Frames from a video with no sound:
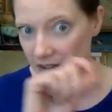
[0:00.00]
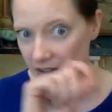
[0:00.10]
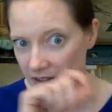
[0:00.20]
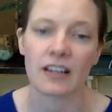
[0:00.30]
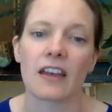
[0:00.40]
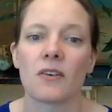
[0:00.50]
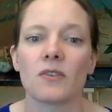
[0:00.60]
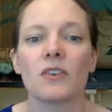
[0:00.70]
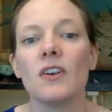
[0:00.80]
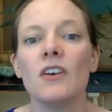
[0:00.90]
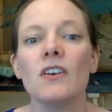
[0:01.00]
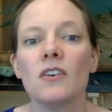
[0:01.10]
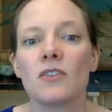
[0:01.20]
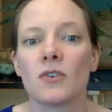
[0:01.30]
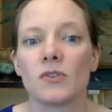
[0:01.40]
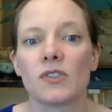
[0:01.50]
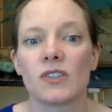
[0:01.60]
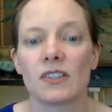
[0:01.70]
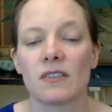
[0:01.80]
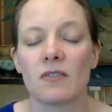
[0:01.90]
for cutting out those